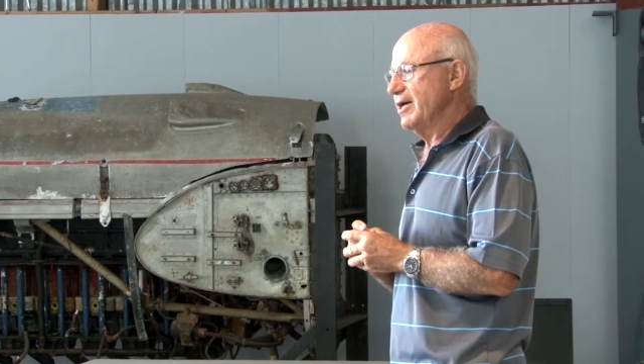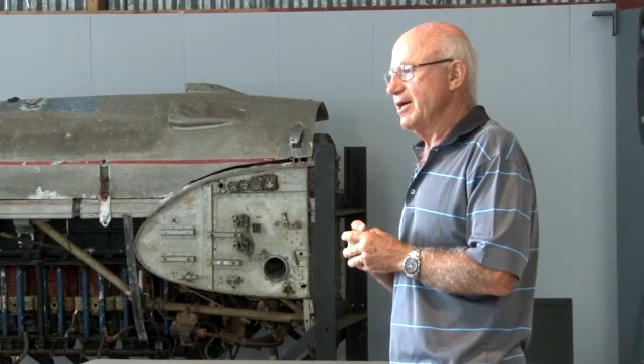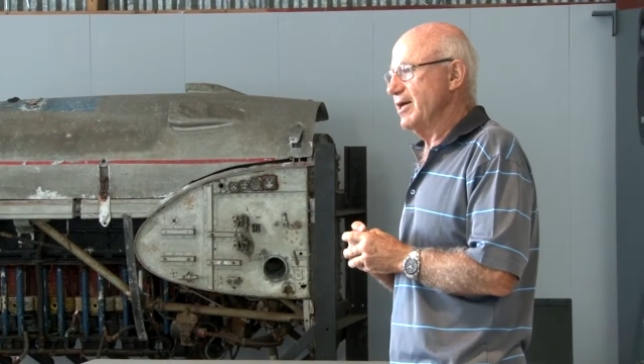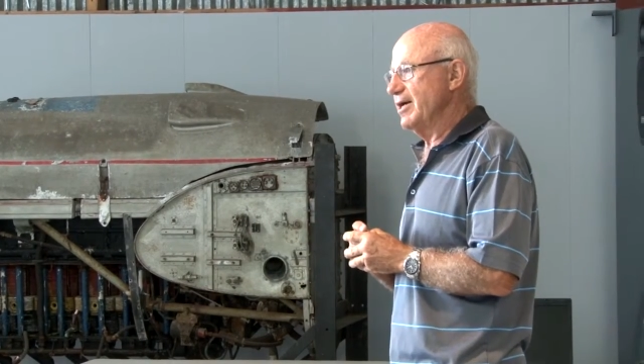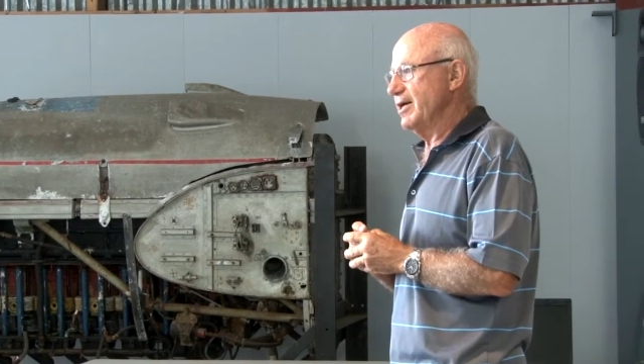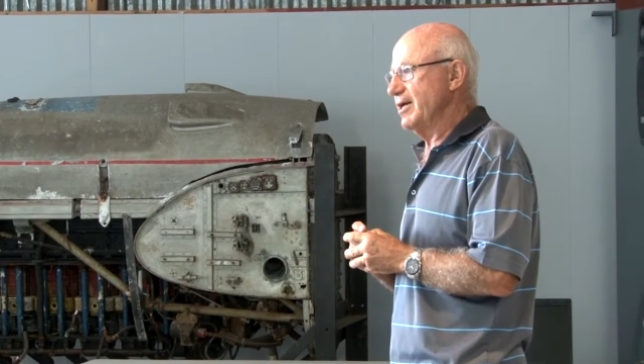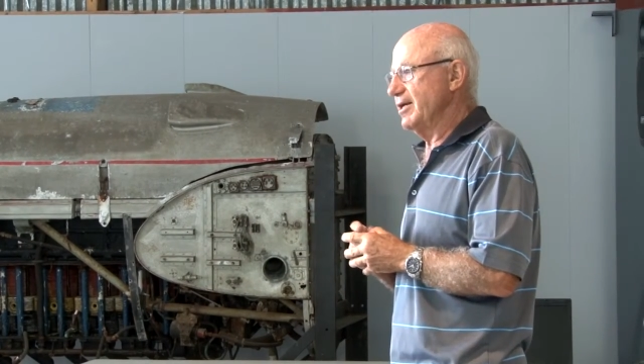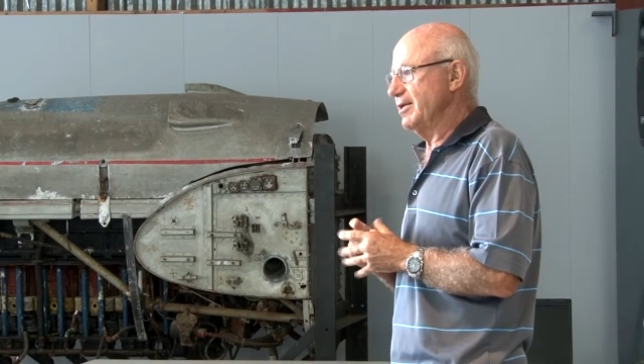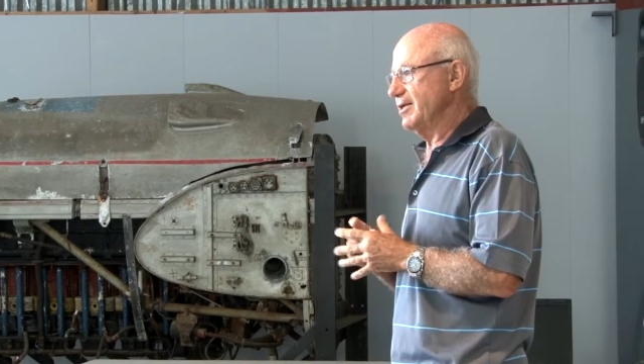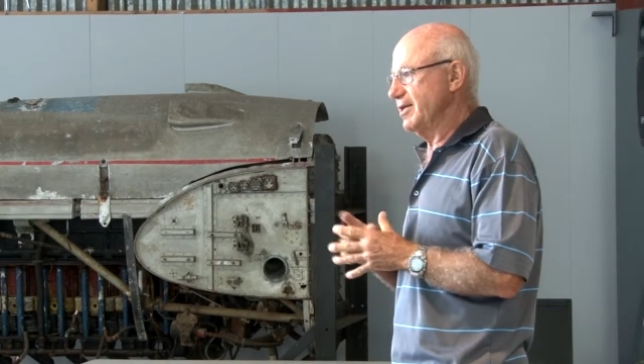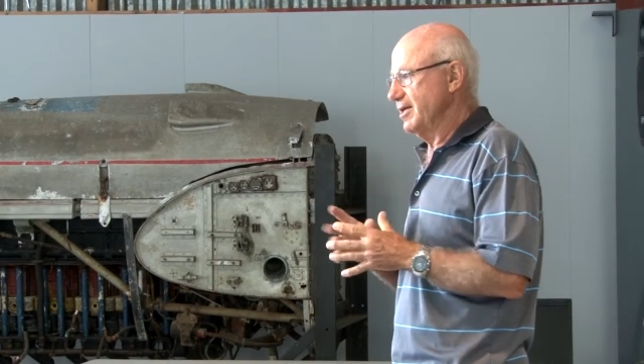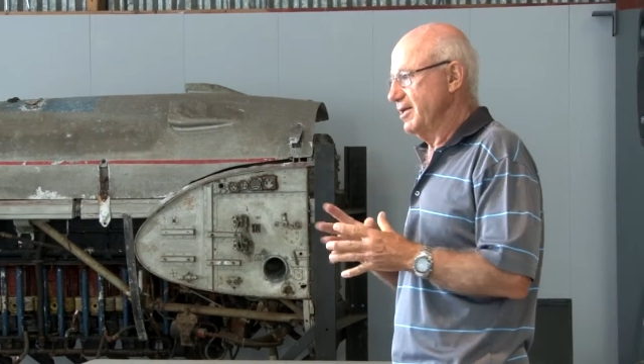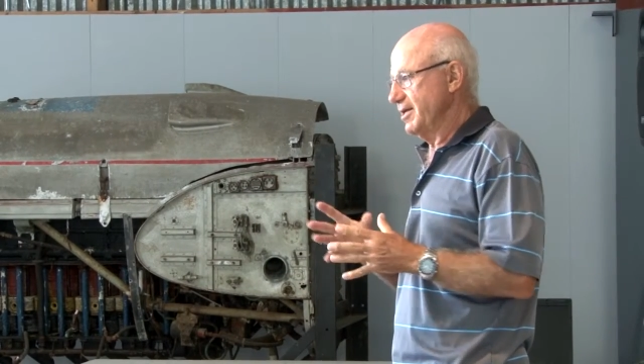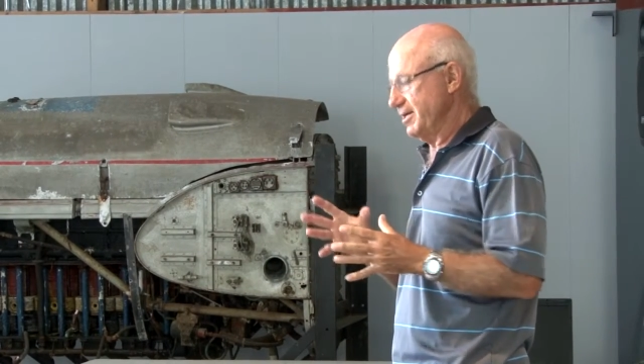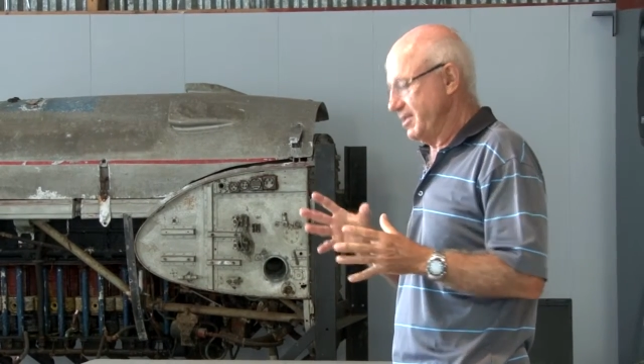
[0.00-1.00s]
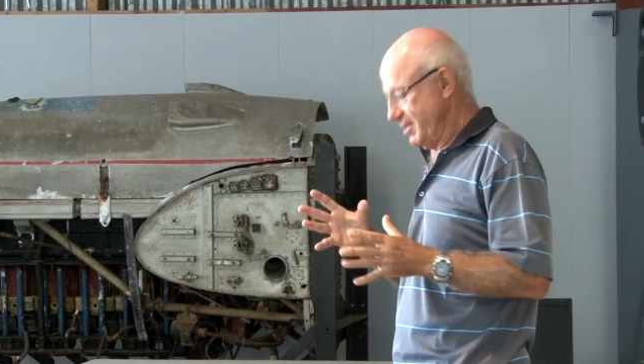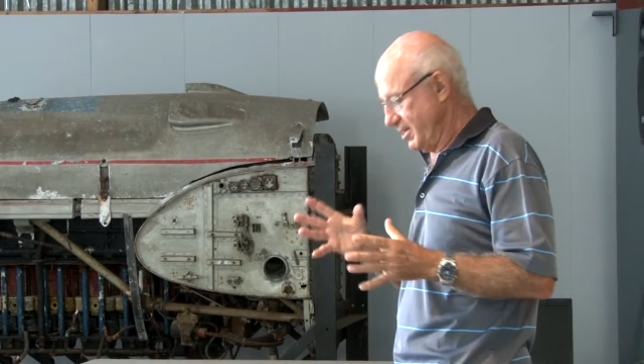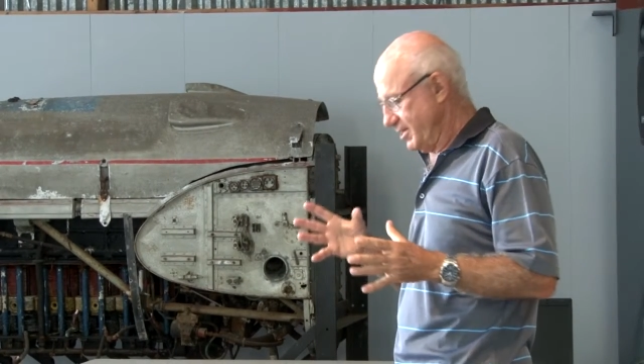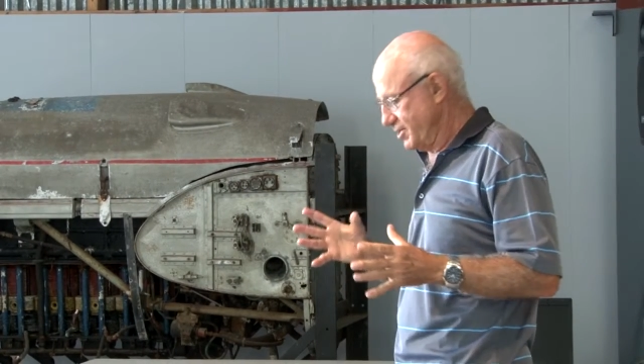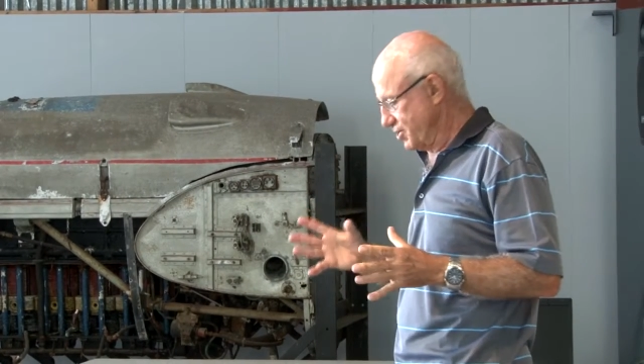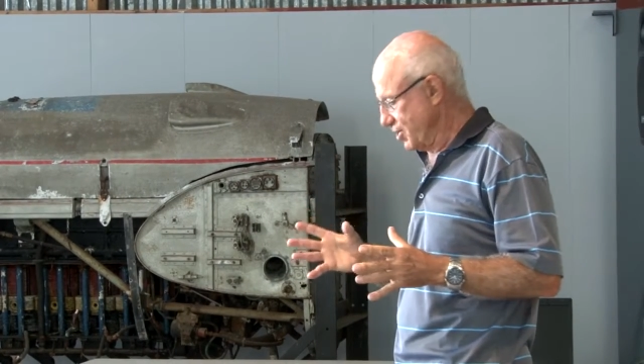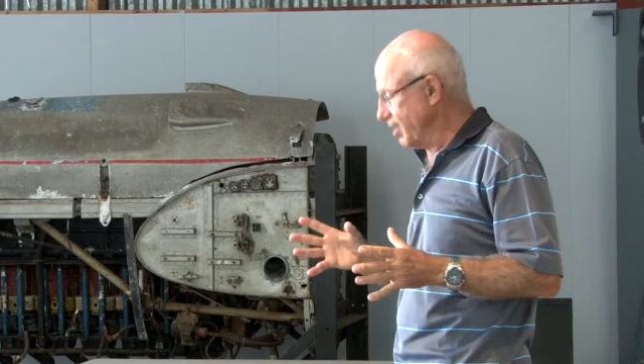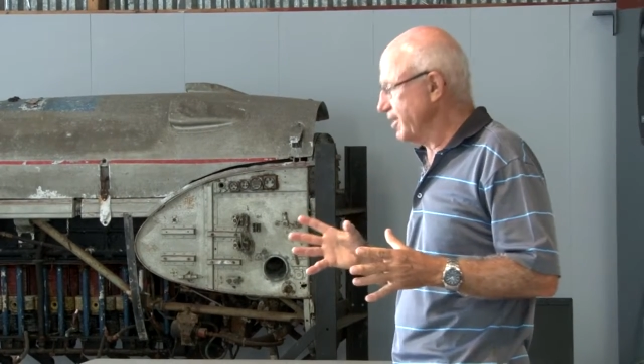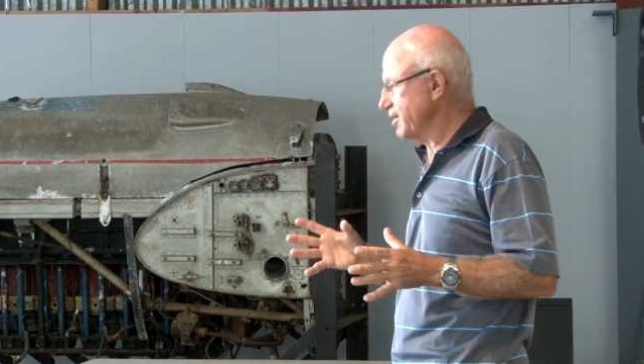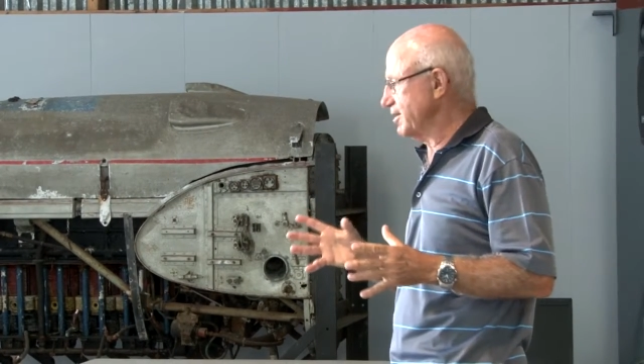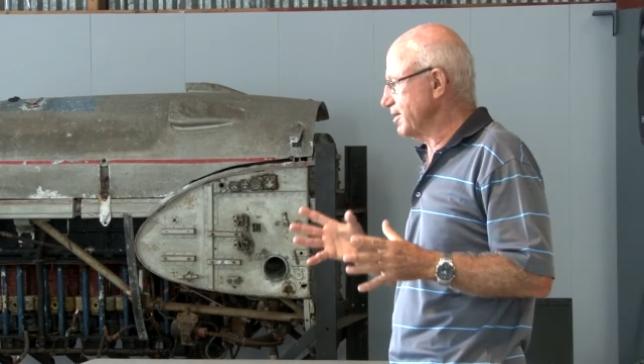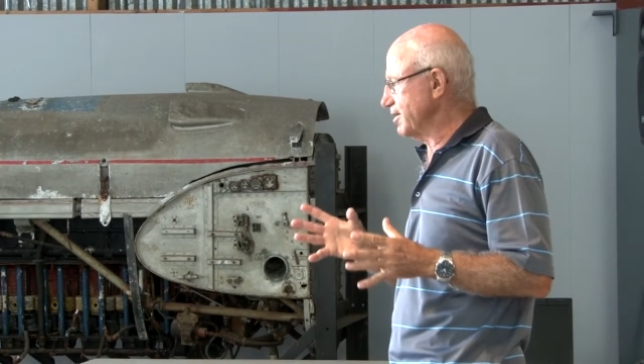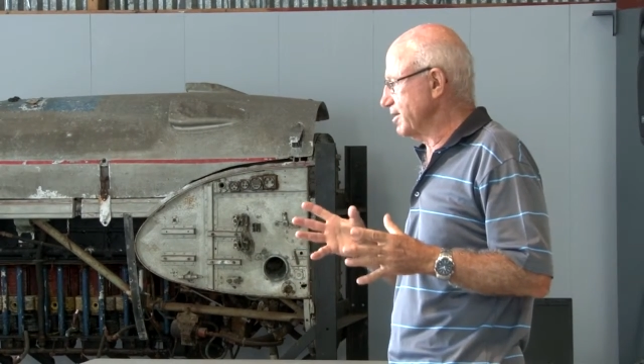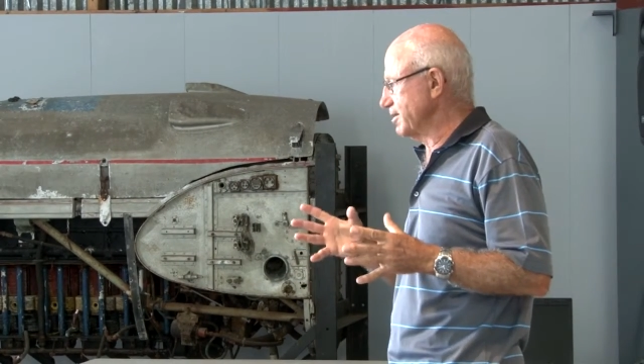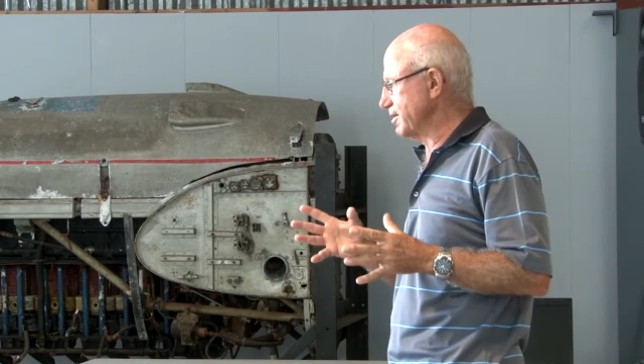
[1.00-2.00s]
And he
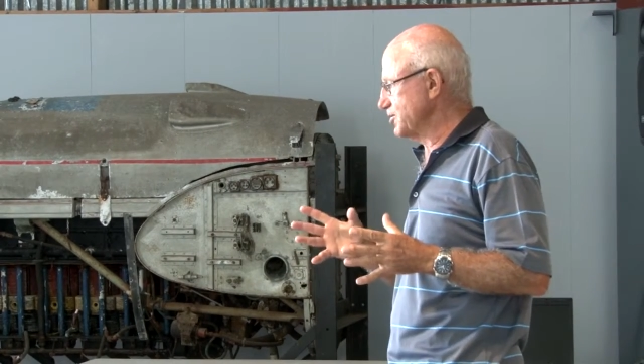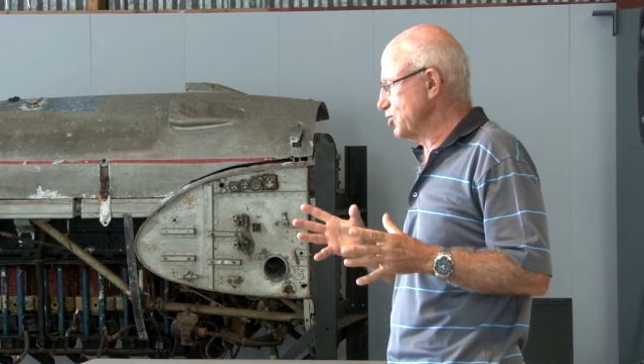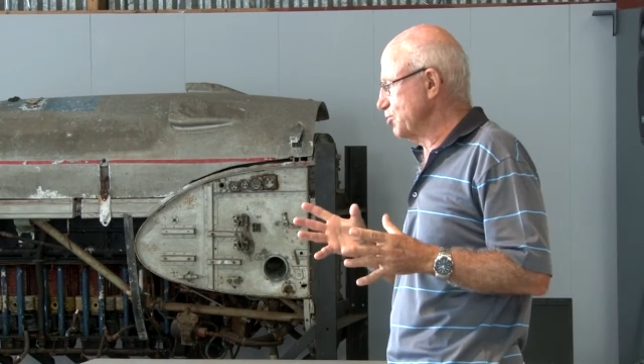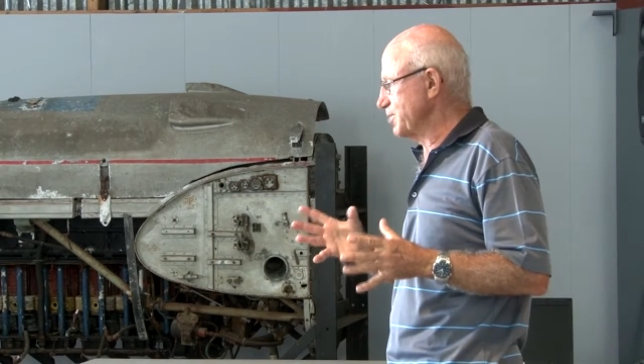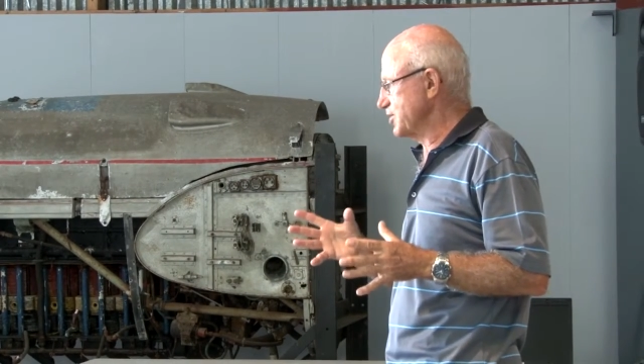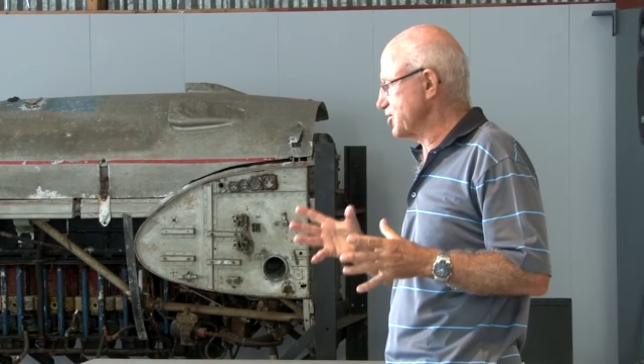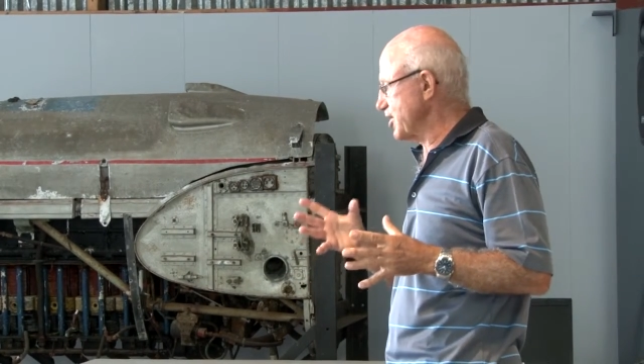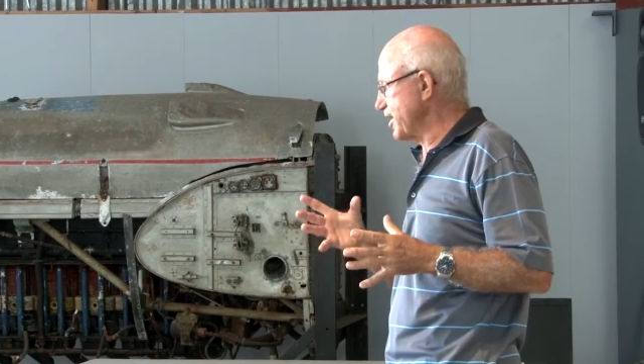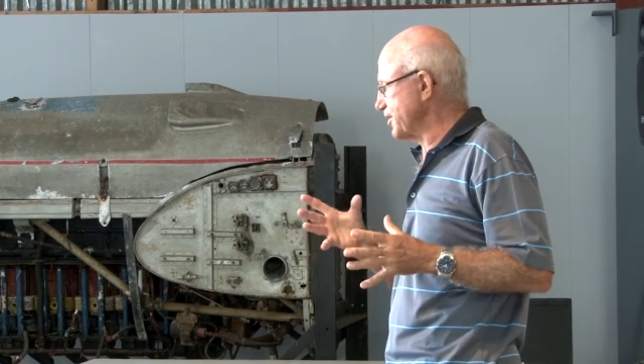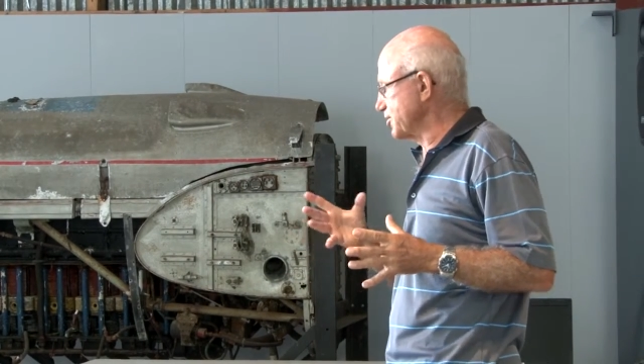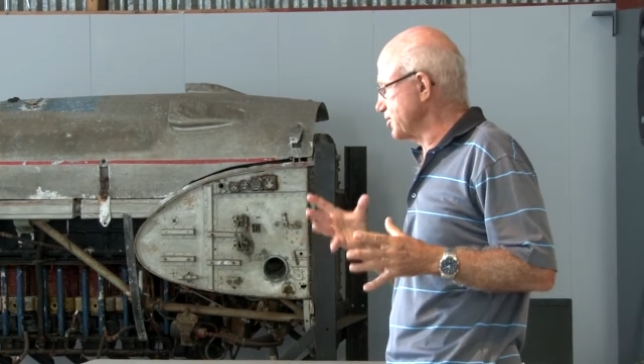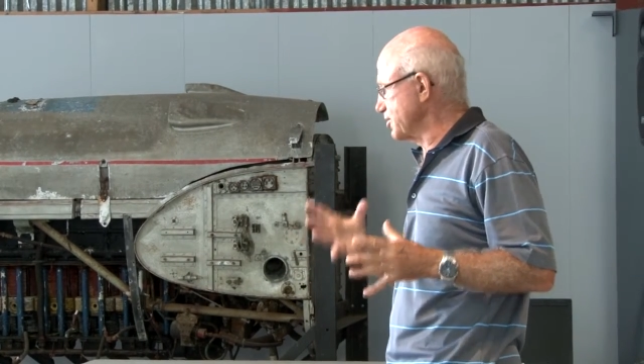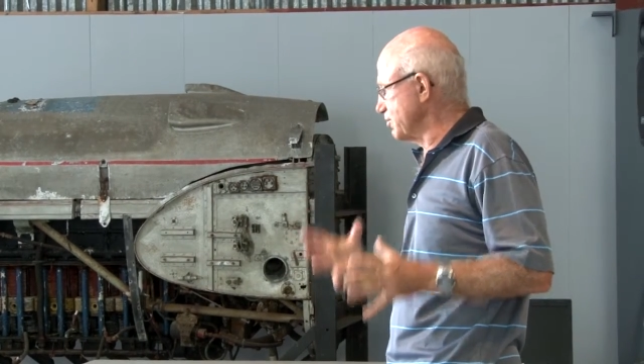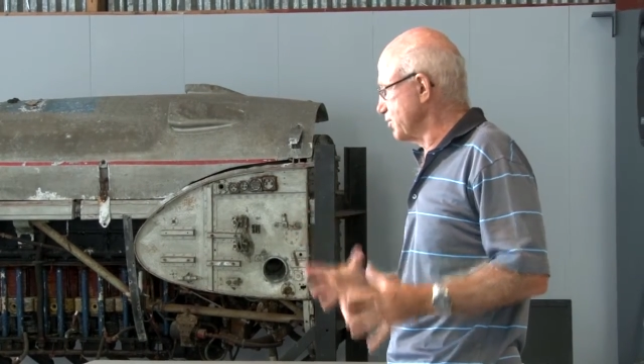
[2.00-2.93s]
designed the superchargers